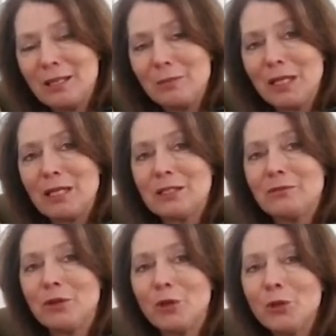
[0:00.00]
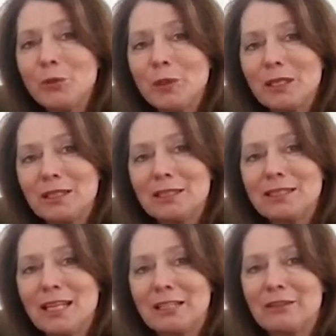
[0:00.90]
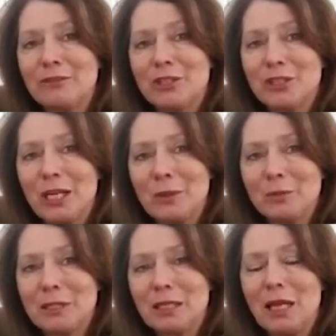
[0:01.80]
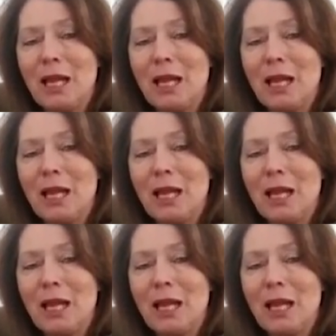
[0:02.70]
because of her ability to take different shapes,